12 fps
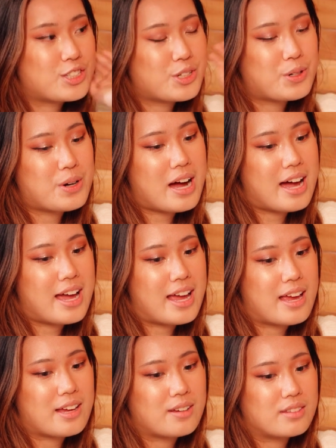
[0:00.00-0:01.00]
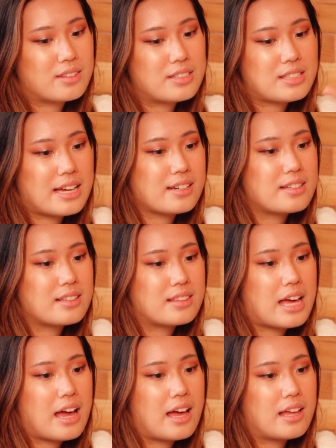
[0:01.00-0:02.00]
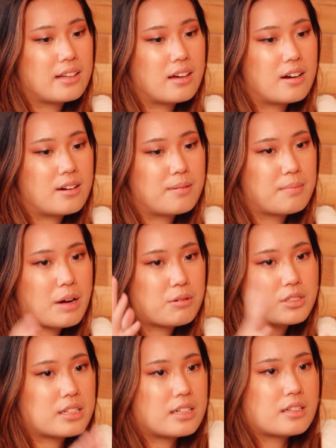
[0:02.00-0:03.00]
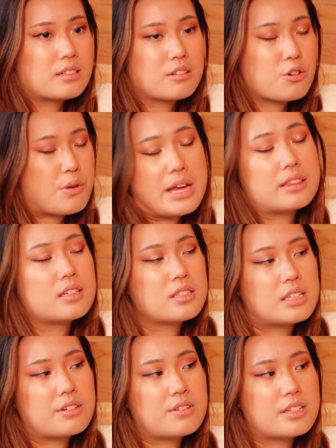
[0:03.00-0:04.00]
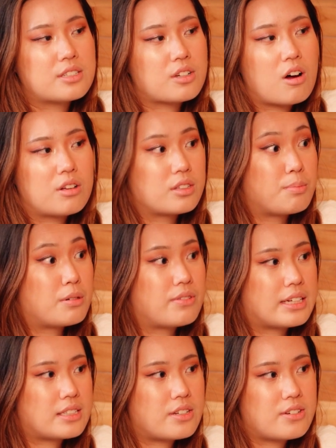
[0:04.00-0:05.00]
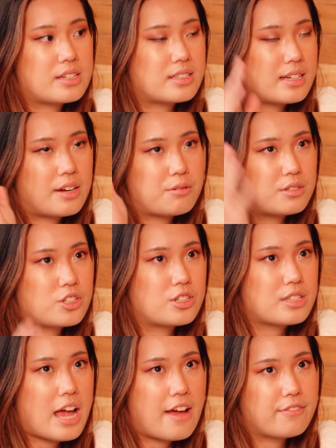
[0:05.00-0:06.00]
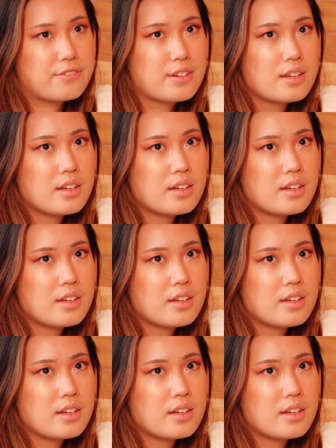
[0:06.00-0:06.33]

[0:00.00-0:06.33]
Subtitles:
So I decided that I was gonna create this series called the Perfect Series, and I would just have